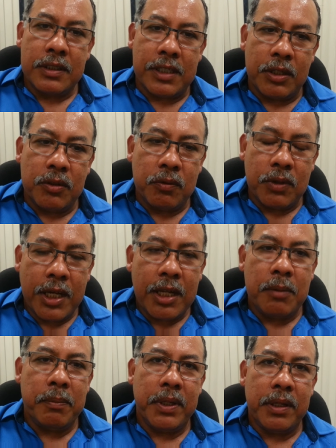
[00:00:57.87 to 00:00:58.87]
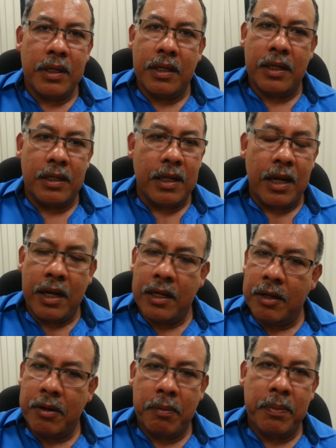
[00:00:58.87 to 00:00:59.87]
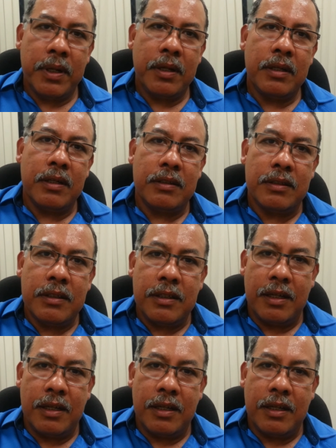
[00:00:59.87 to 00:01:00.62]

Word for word: try to help me, and I never been